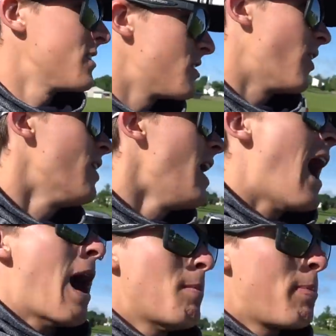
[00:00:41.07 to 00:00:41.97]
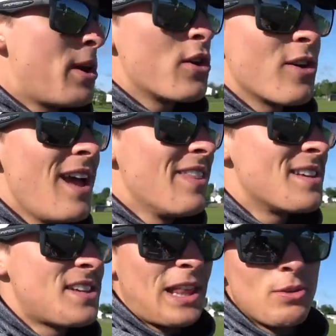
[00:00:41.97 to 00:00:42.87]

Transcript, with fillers: And so I'm up here, the St.